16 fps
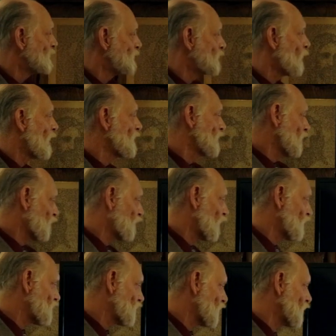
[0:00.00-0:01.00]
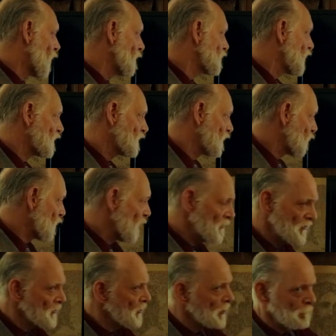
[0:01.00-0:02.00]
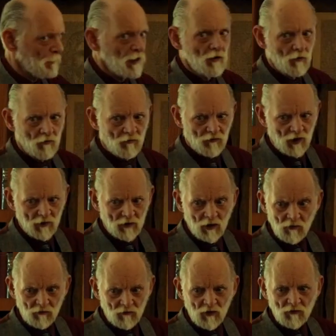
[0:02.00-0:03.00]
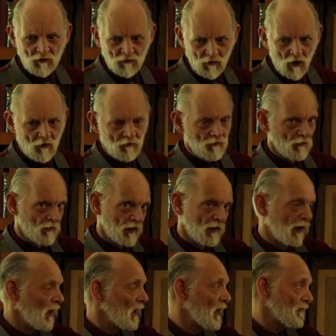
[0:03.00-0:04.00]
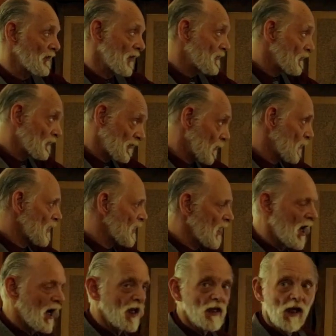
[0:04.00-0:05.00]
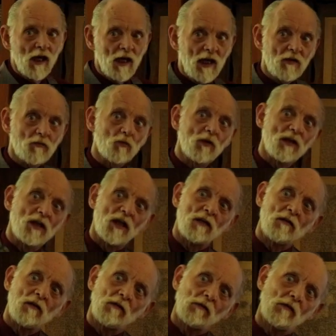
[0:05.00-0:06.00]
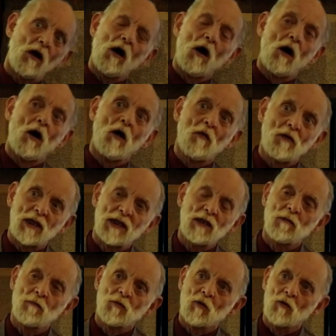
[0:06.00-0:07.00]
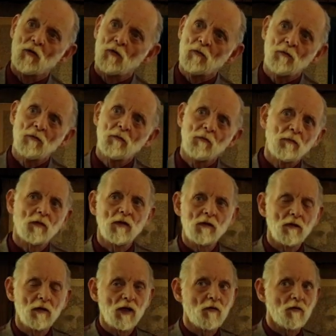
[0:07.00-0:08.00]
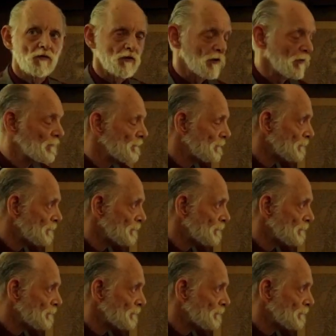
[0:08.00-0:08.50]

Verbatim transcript: Knowing this verse, that no, it wasn't just Peter who said this. This is also, it's not just the Word of God. It's written in all the Hebrew literature.